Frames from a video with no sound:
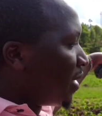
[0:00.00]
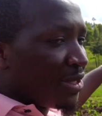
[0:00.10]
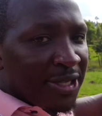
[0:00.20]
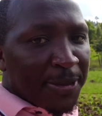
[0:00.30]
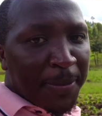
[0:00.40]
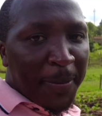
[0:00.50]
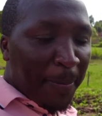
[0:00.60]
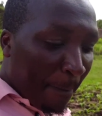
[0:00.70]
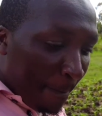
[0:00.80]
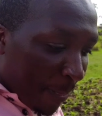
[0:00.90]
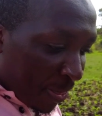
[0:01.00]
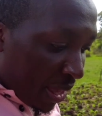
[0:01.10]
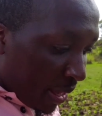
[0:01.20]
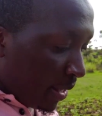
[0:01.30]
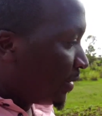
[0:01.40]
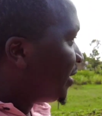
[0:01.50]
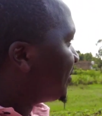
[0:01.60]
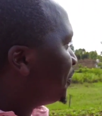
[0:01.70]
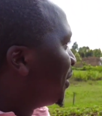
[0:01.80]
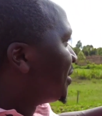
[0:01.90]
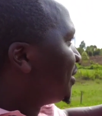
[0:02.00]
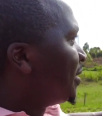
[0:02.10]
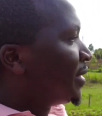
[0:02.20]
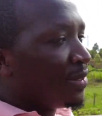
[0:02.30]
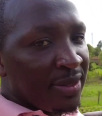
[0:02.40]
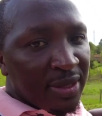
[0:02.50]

guys uh, this place is